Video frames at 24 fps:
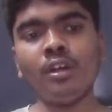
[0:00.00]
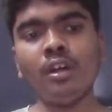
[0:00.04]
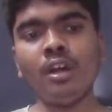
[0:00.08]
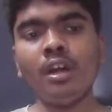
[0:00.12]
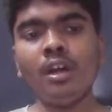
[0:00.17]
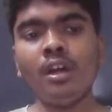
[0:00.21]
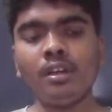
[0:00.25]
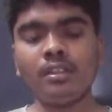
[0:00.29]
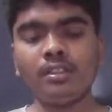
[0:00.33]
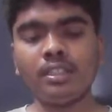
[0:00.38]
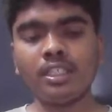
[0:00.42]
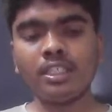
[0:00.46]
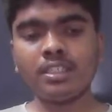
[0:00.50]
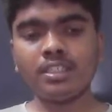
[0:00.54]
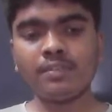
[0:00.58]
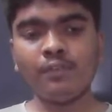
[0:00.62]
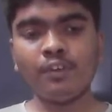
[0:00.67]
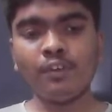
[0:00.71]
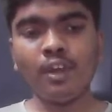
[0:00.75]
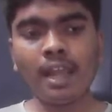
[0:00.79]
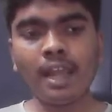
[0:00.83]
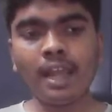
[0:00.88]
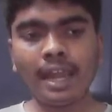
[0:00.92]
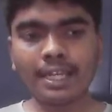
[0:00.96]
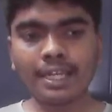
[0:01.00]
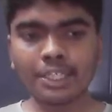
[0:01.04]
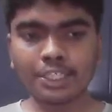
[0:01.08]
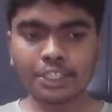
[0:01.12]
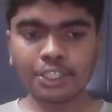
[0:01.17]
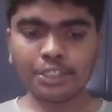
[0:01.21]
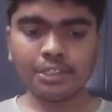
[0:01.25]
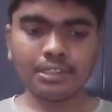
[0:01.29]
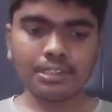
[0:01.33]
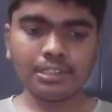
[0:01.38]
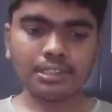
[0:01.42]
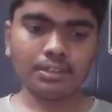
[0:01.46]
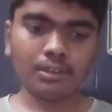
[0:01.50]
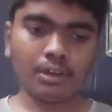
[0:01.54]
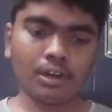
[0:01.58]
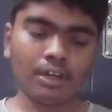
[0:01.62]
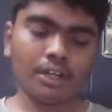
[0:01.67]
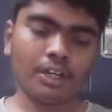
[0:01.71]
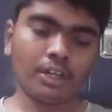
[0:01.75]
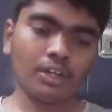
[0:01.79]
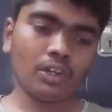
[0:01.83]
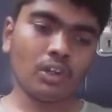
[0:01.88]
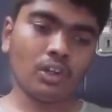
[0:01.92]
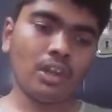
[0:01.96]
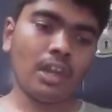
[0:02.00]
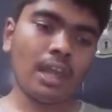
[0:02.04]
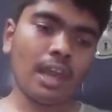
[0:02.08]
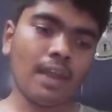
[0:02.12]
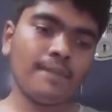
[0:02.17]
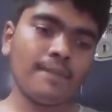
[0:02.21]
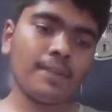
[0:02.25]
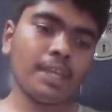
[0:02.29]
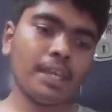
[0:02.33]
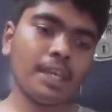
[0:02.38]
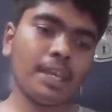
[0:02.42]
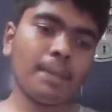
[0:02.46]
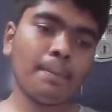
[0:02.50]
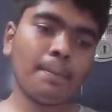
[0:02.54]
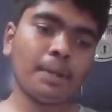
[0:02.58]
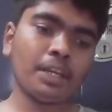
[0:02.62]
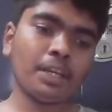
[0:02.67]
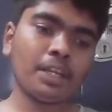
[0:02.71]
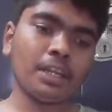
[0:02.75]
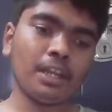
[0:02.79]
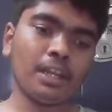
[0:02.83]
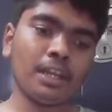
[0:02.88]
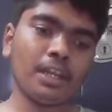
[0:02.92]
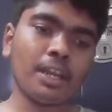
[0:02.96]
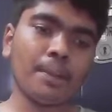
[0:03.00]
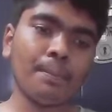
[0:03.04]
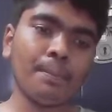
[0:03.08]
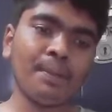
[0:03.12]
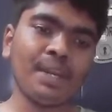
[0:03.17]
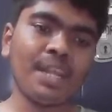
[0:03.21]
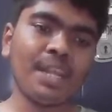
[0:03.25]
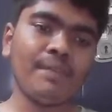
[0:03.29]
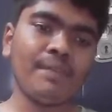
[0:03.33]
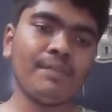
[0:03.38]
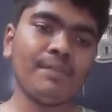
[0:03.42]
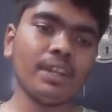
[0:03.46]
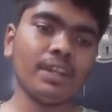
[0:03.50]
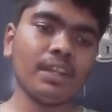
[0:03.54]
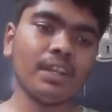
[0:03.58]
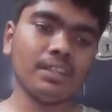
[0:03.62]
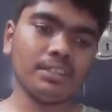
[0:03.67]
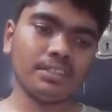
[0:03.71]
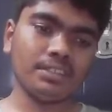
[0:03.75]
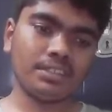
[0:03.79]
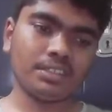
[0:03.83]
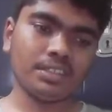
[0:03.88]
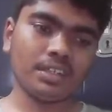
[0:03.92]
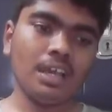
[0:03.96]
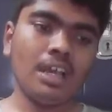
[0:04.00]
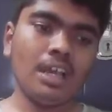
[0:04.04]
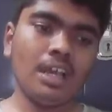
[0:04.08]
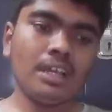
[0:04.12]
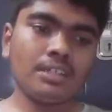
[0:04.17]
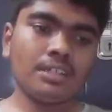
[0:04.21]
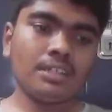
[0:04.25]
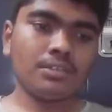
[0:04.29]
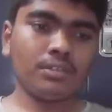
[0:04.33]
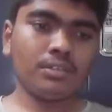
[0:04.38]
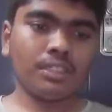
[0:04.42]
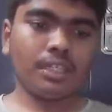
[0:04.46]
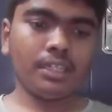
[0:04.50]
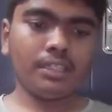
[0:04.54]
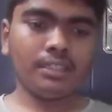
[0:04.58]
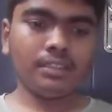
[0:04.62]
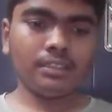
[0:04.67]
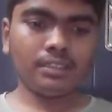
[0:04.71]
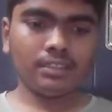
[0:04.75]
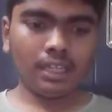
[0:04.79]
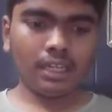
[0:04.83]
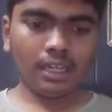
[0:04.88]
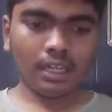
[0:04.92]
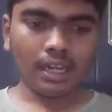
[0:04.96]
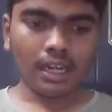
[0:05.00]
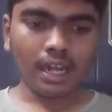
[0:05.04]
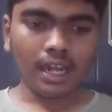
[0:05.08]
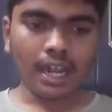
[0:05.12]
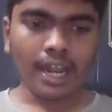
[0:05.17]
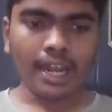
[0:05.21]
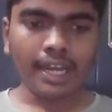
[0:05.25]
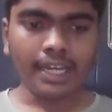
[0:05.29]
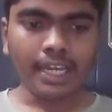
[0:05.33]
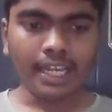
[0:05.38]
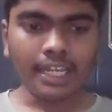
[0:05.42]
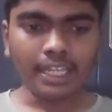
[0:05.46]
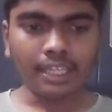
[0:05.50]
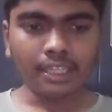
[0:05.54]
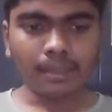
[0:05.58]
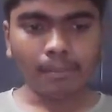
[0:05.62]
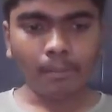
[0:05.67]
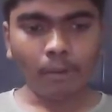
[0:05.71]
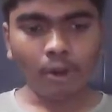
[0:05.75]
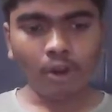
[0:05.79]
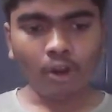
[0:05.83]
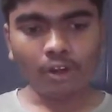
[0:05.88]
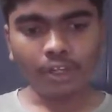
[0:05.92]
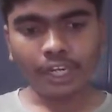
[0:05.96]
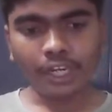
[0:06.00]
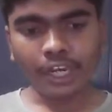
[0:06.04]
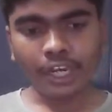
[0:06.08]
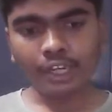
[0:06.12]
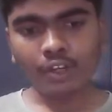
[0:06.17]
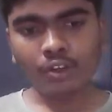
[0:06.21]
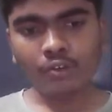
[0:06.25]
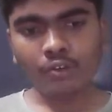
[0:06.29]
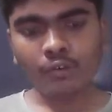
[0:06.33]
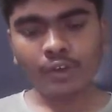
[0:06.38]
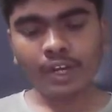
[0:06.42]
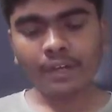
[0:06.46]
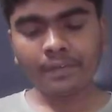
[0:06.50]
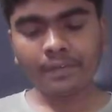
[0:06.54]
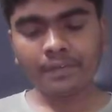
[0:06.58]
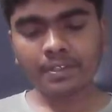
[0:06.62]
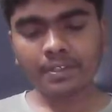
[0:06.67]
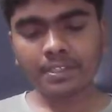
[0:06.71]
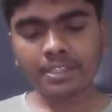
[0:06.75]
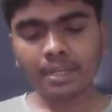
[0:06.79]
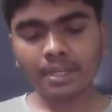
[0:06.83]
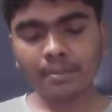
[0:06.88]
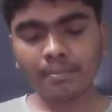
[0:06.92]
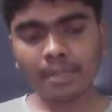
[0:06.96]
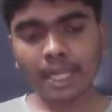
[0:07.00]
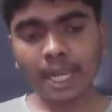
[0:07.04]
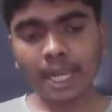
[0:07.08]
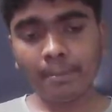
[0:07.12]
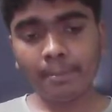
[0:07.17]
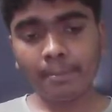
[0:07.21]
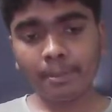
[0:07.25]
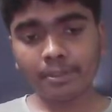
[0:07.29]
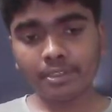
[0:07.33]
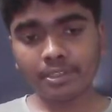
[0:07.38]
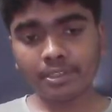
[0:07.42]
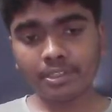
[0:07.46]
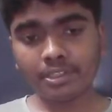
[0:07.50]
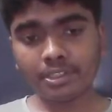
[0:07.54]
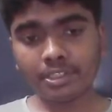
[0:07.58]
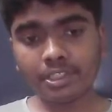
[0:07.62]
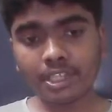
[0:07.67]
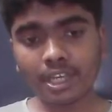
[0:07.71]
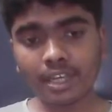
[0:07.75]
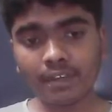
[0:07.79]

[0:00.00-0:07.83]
This full hash queue is not at all having any particular empty free list. So then the 18th block need to wait for some time to just check